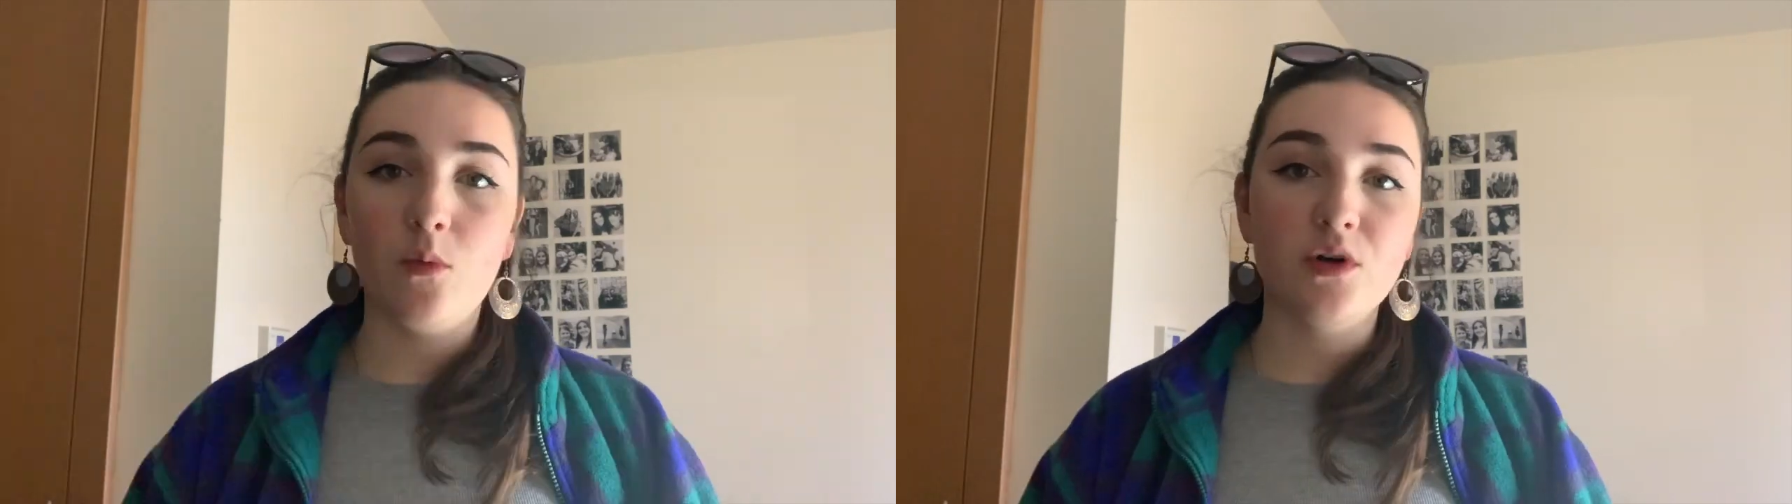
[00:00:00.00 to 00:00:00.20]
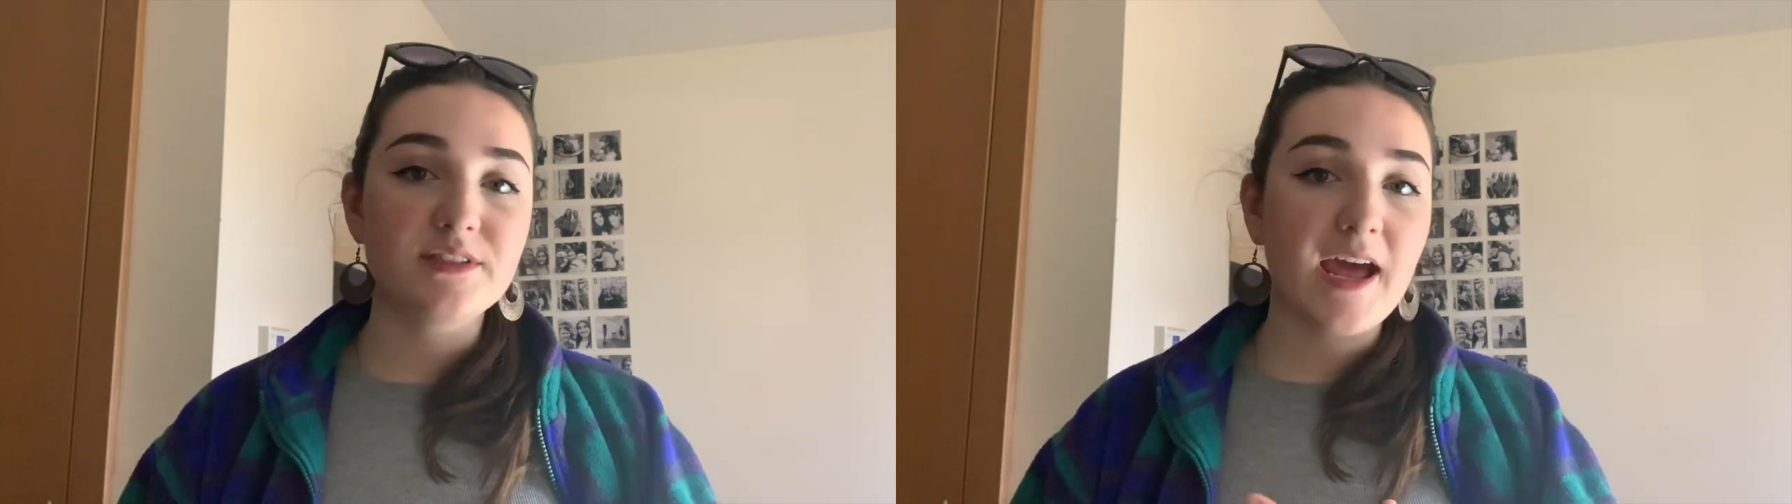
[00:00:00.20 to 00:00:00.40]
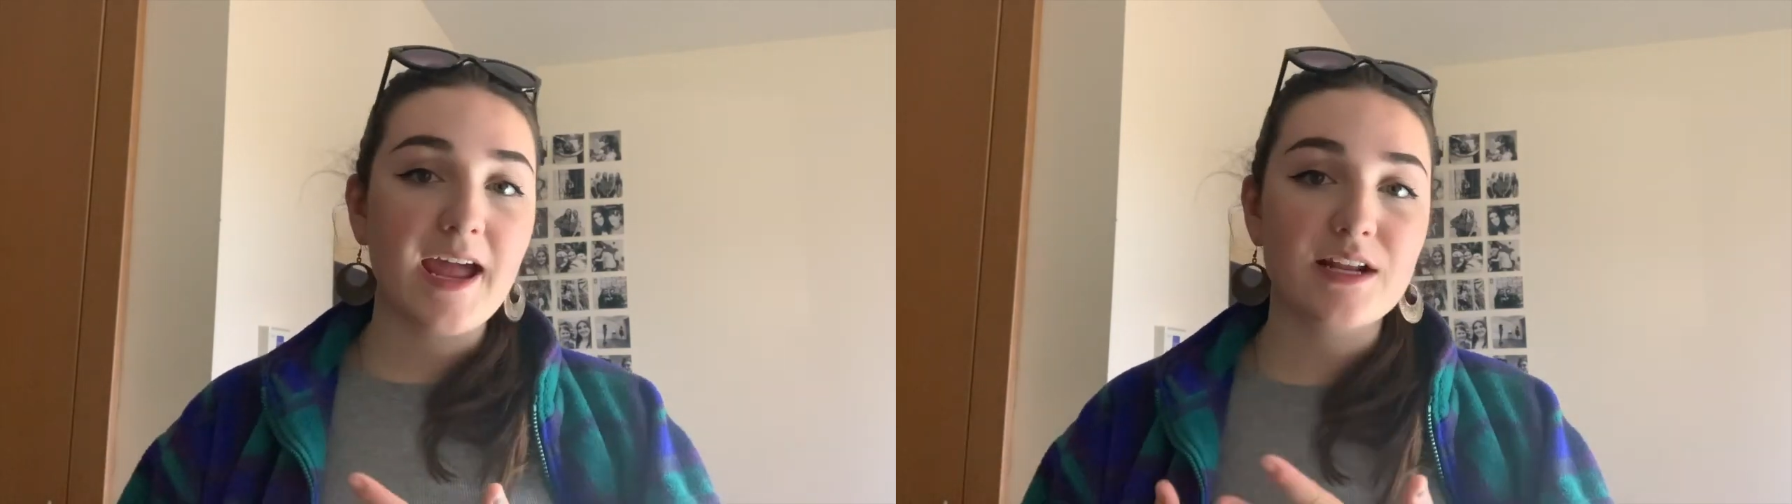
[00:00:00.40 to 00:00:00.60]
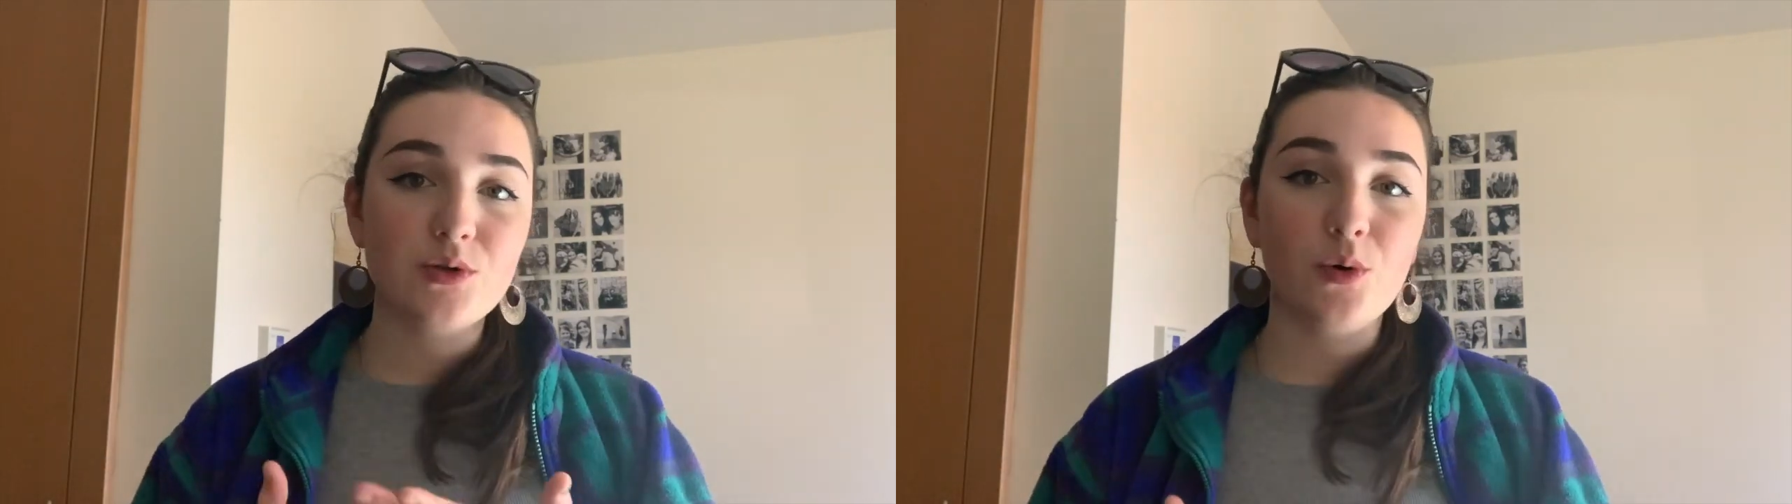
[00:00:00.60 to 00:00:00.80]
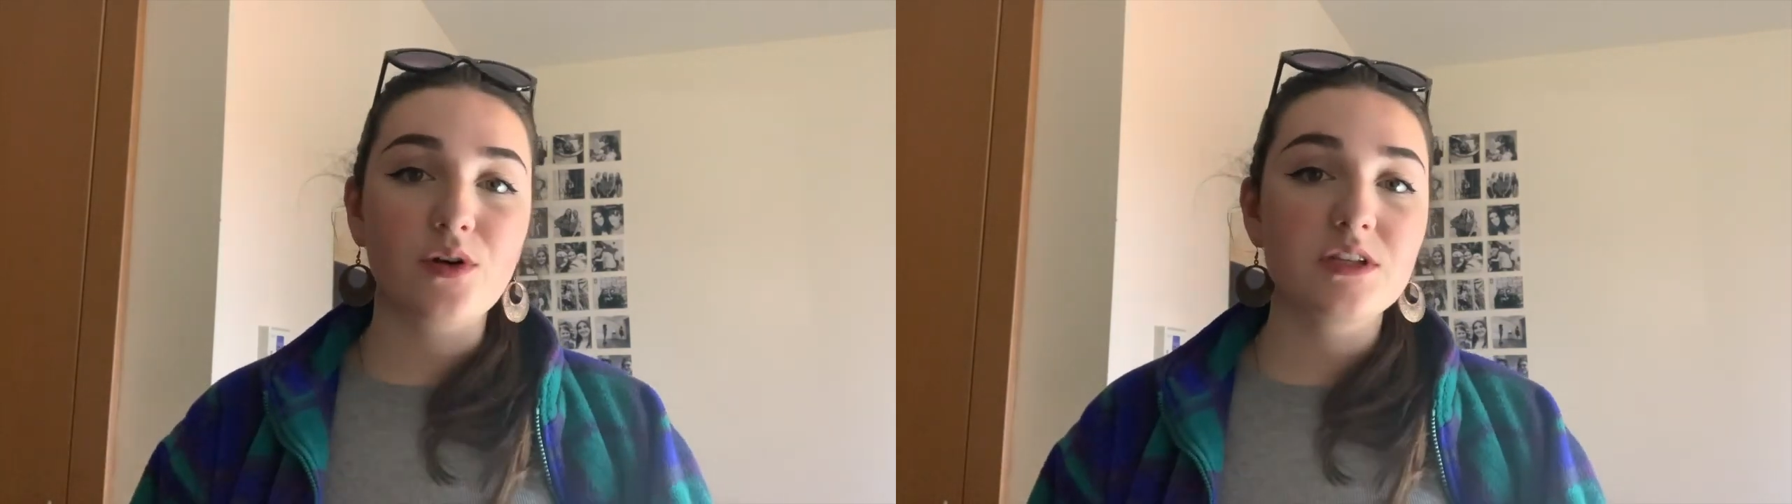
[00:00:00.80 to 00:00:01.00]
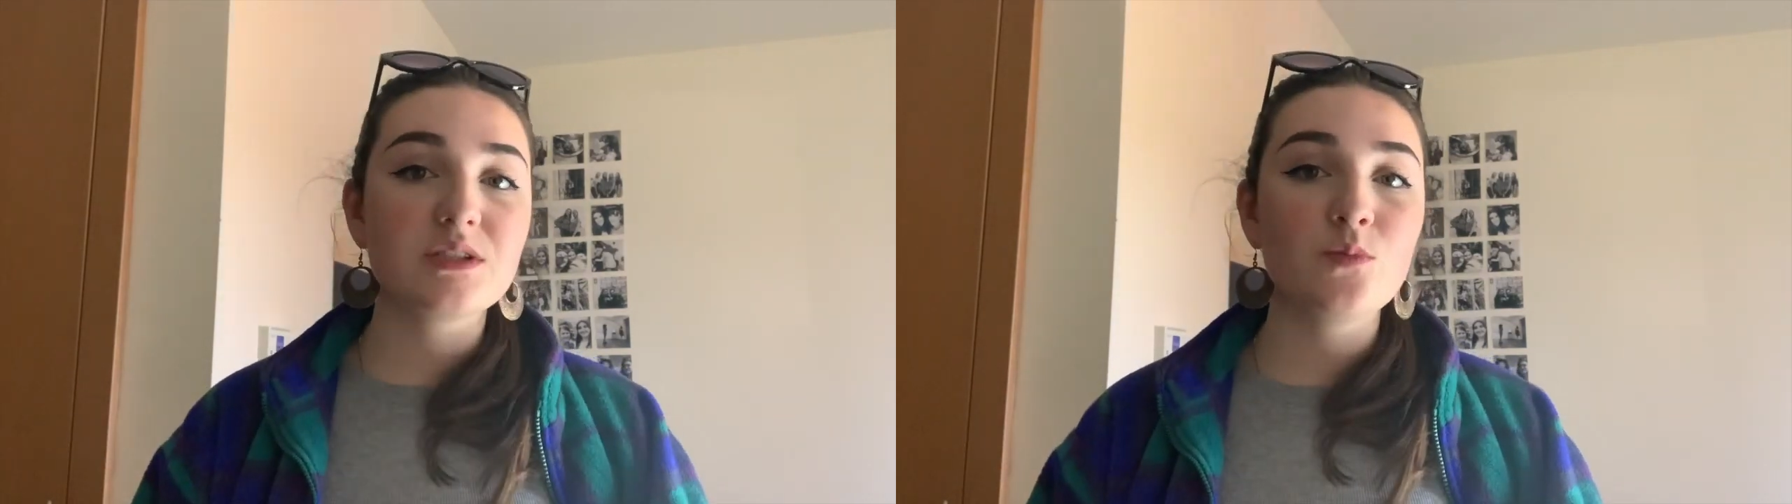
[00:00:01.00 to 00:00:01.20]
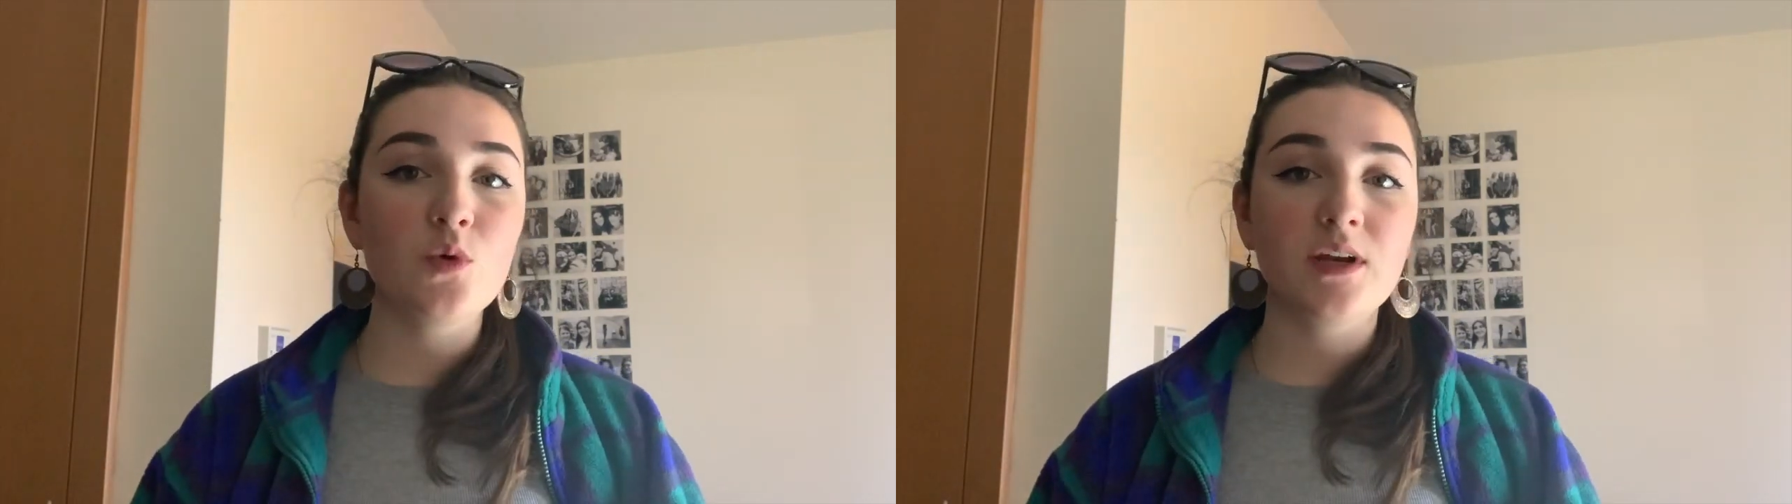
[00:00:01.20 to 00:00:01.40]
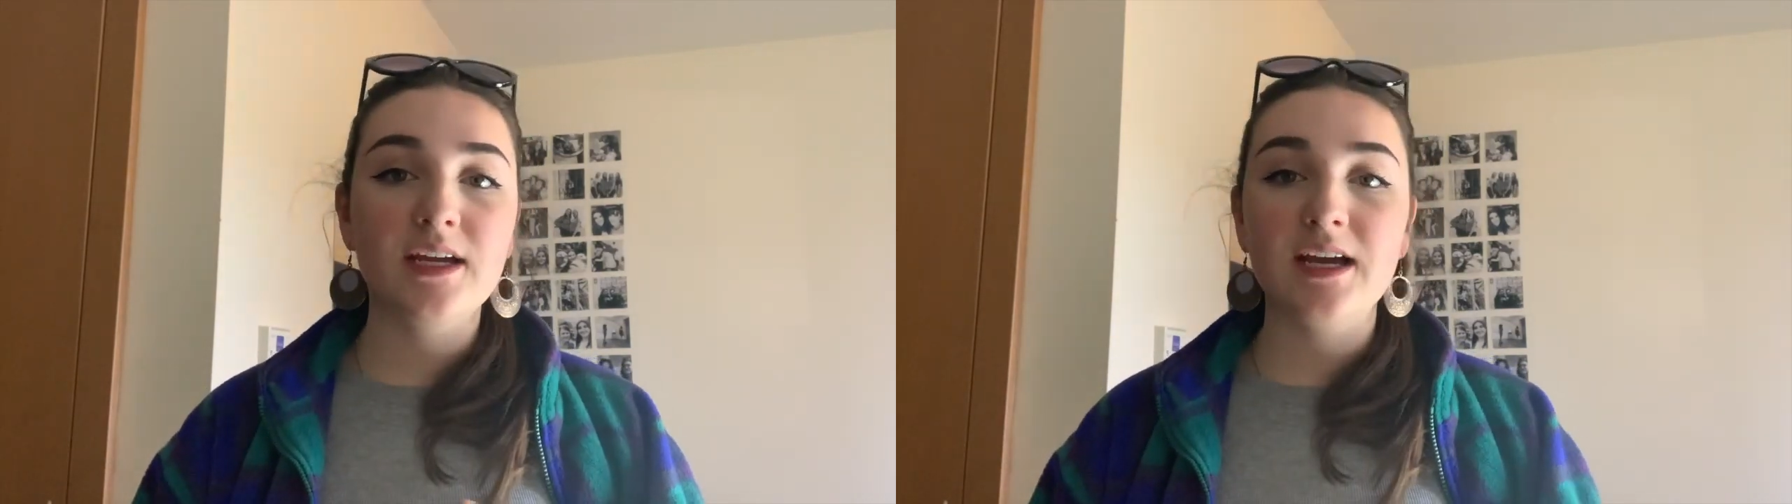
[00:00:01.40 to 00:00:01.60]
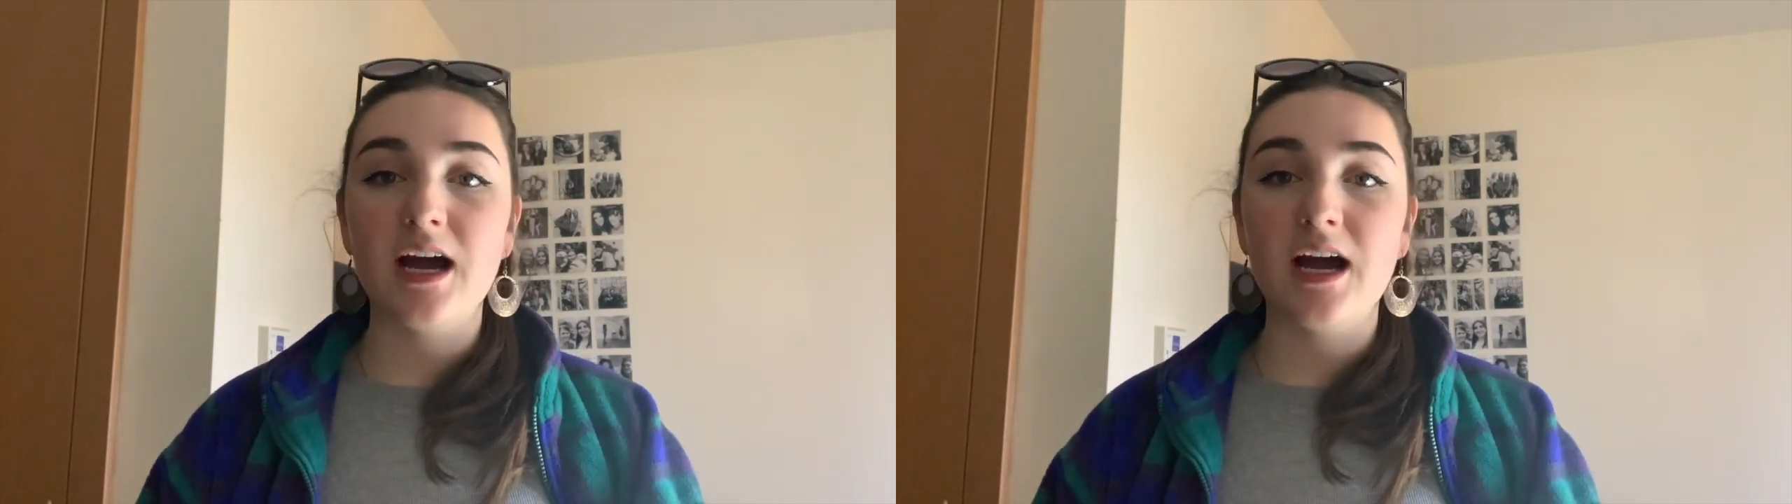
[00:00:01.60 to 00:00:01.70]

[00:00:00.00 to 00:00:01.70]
It was a talk this morning.